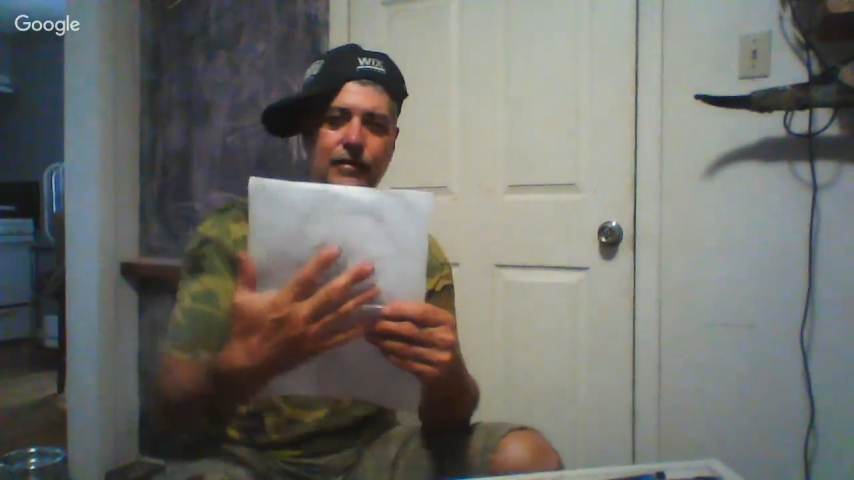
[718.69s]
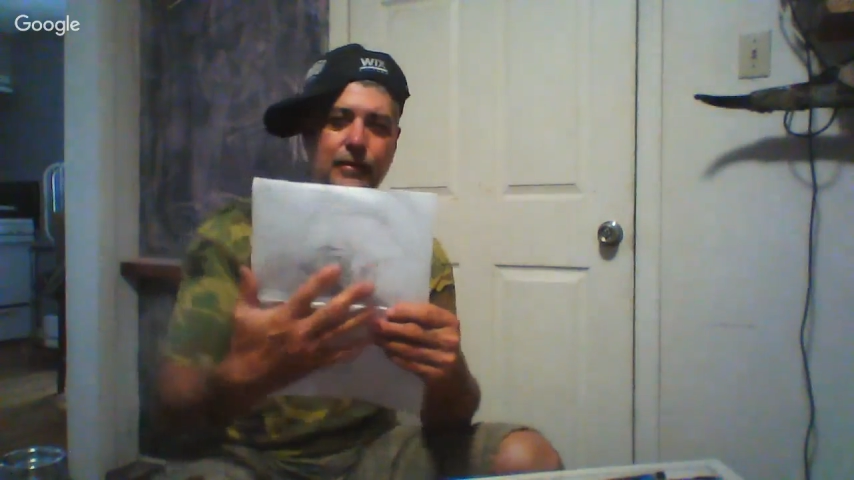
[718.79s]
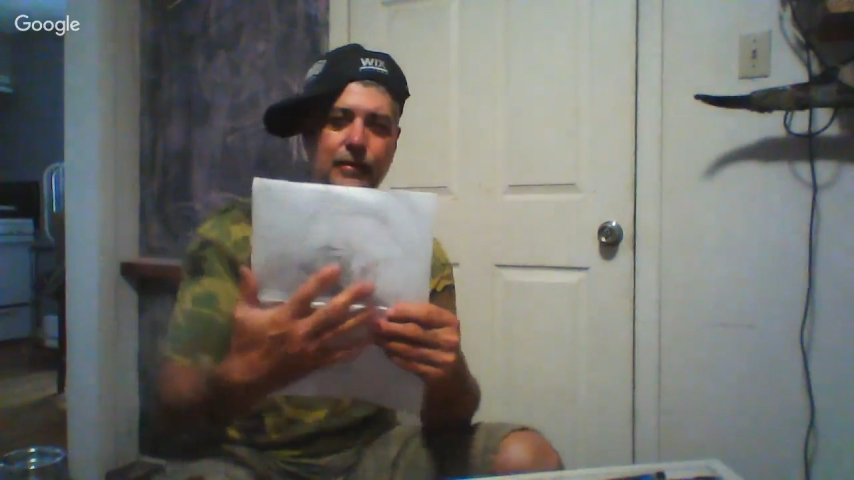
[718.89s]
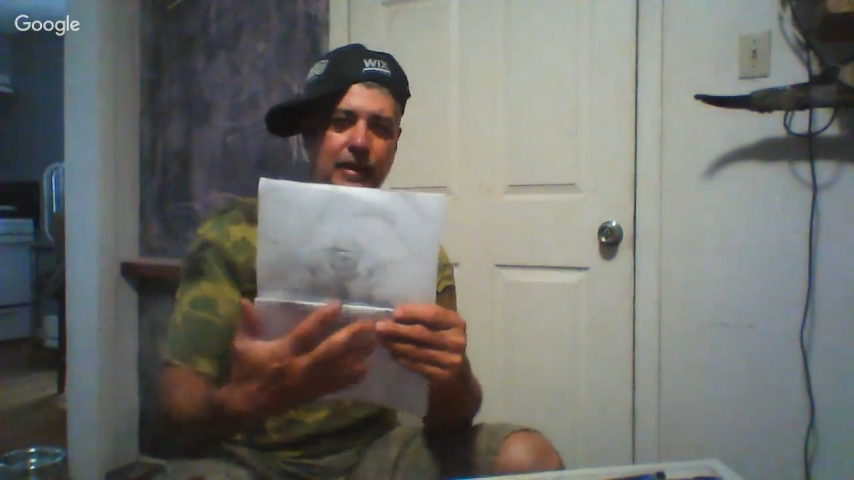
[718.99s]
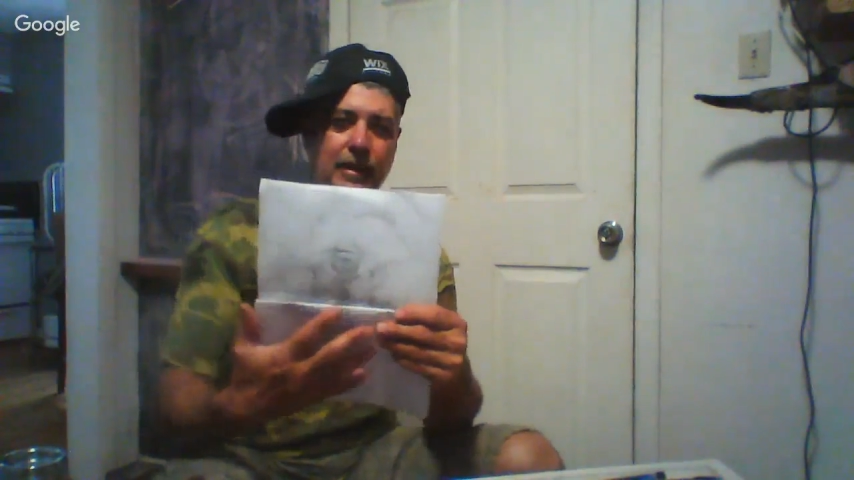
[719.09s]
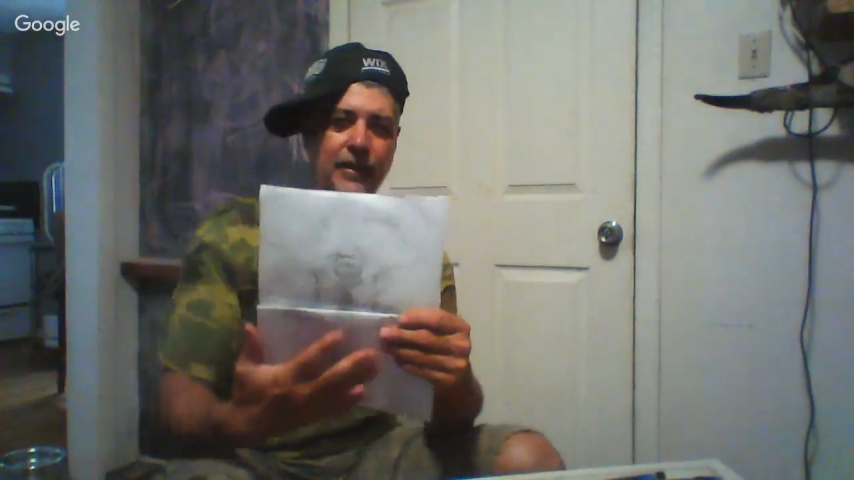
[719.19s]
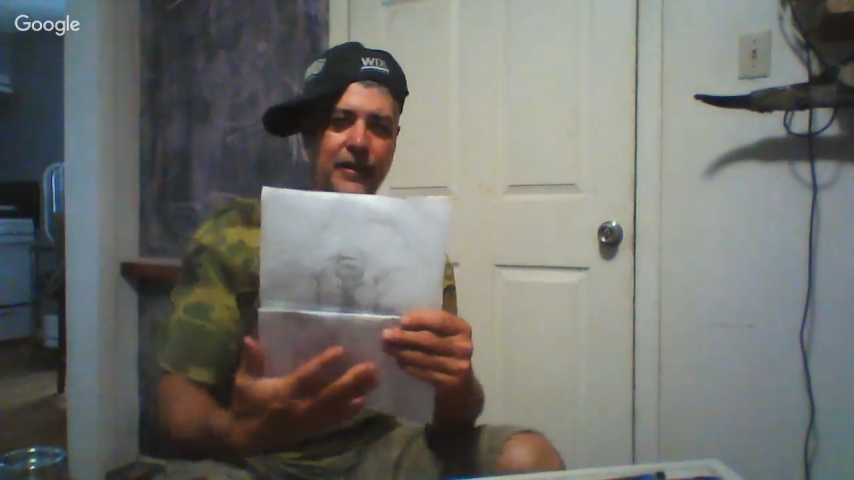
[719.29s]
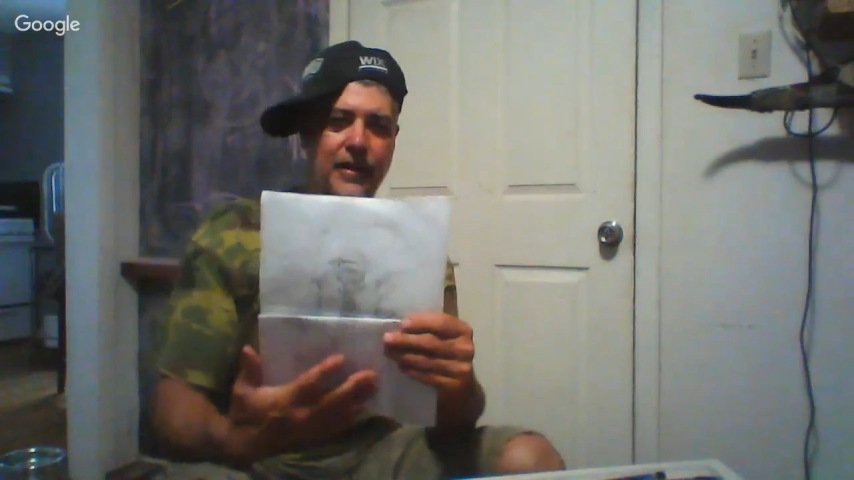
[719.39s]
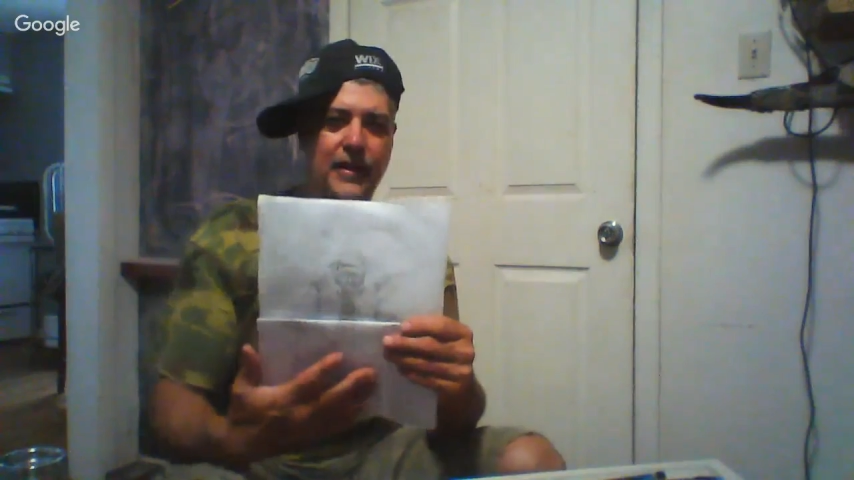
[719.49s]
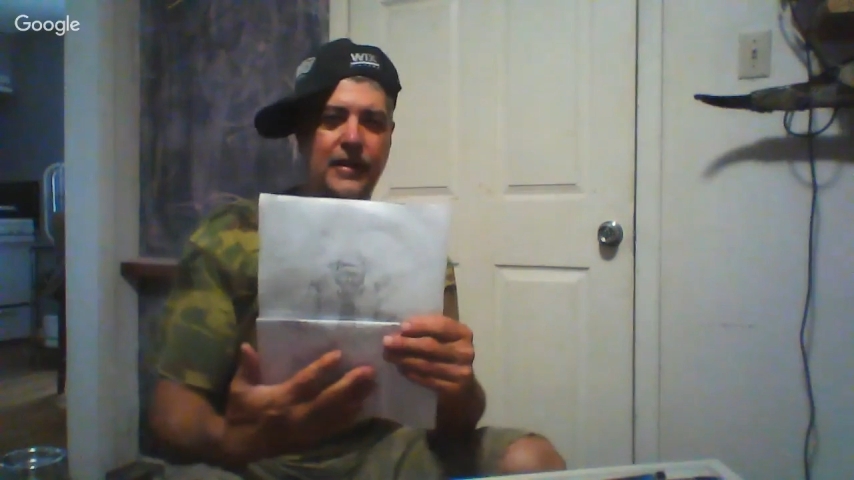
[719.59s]
for me to
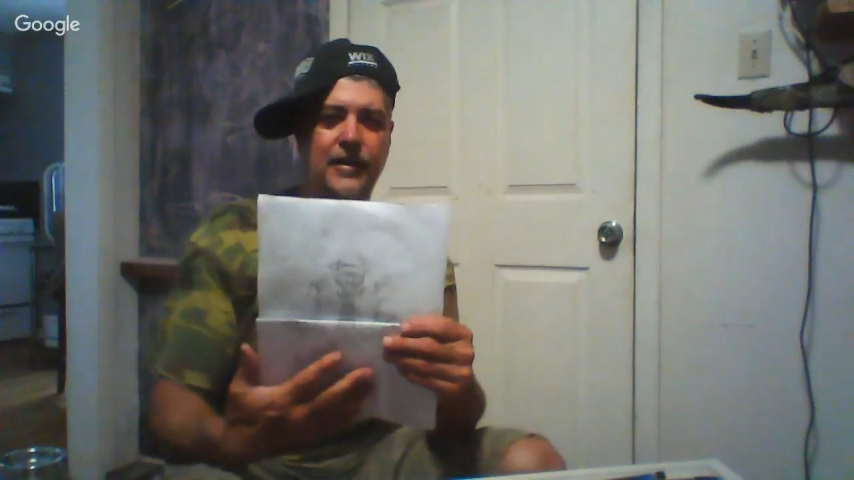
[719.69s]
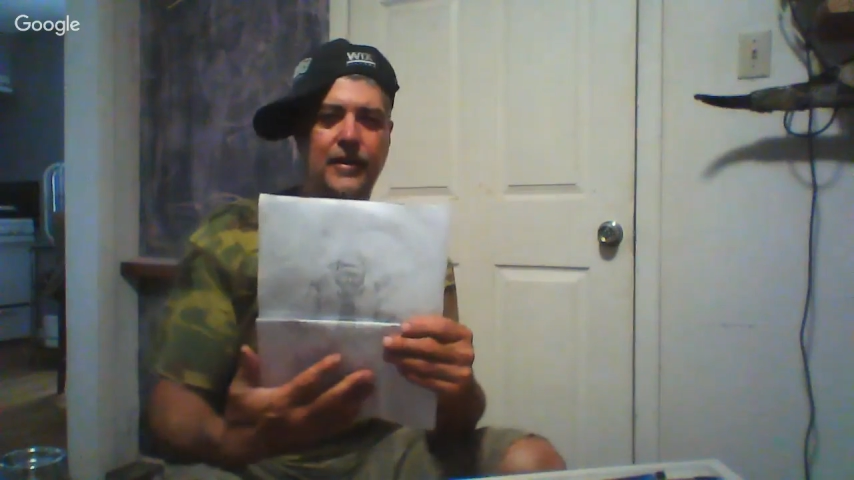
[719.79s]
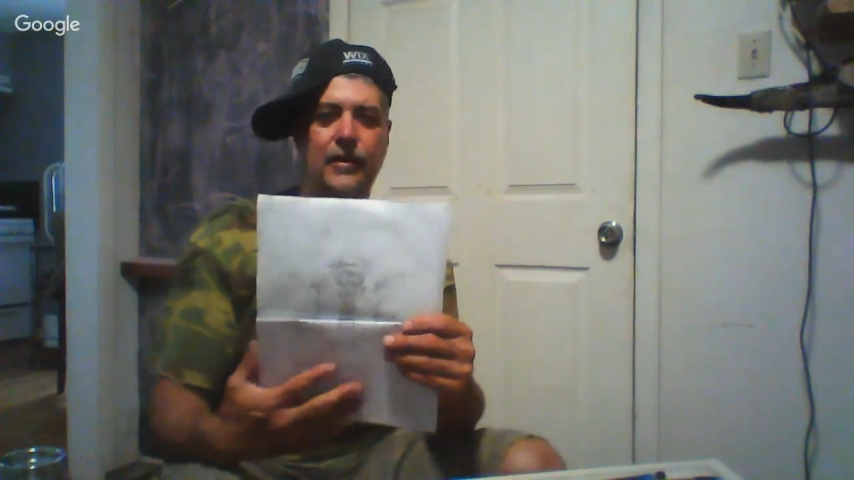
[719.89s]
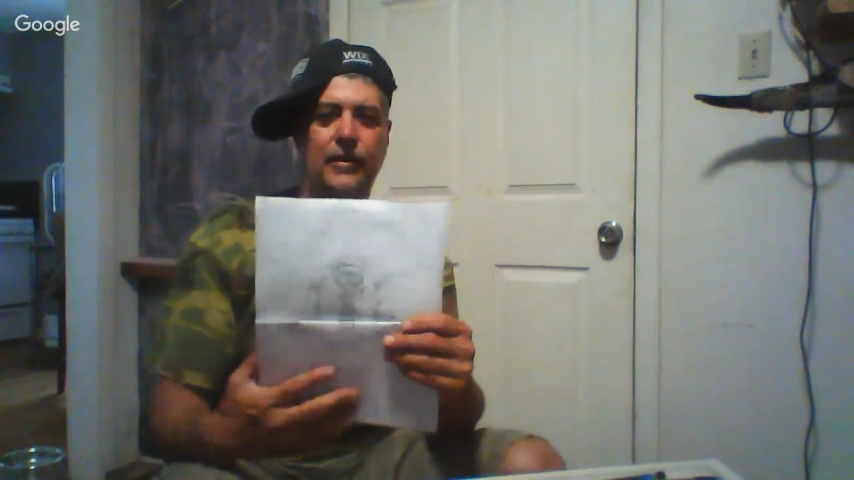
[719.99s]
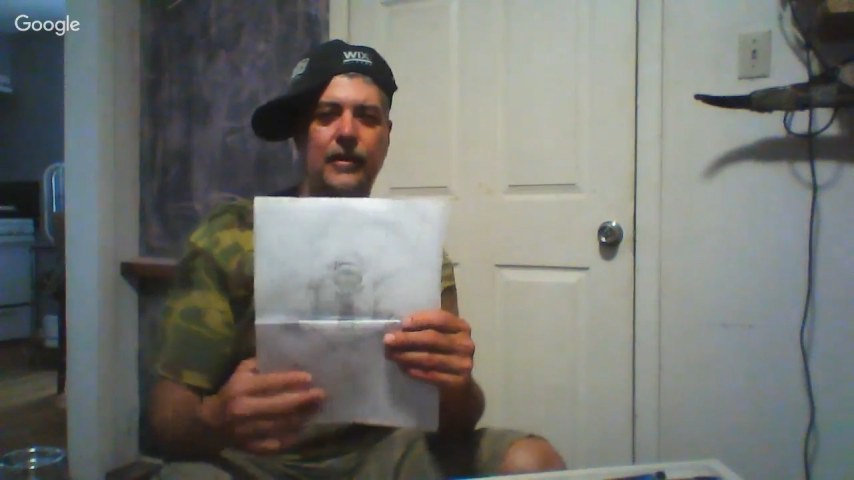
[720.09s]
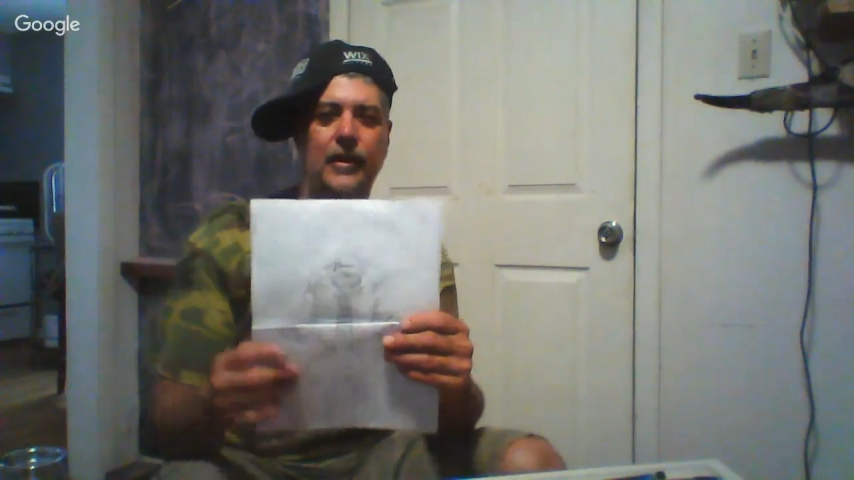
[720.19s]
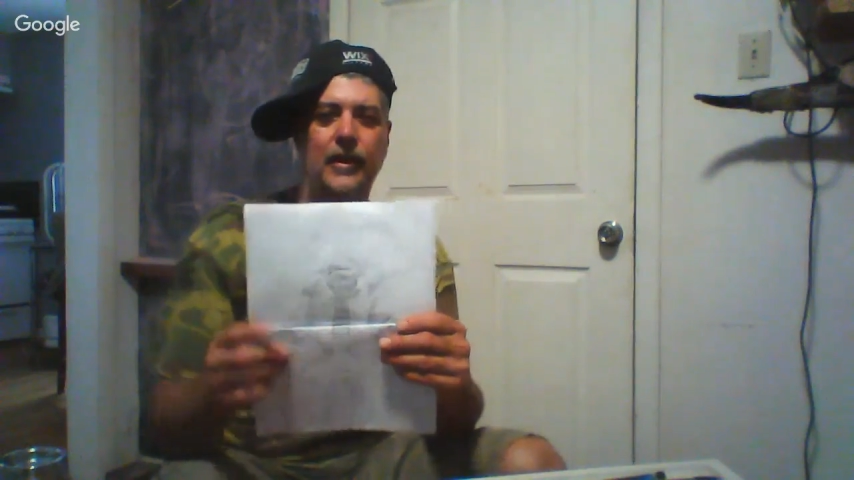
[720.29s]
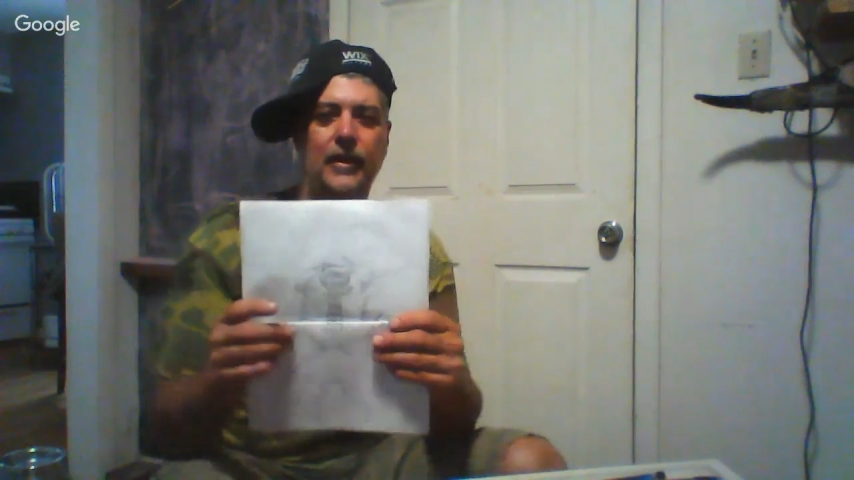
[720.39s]
indicate here.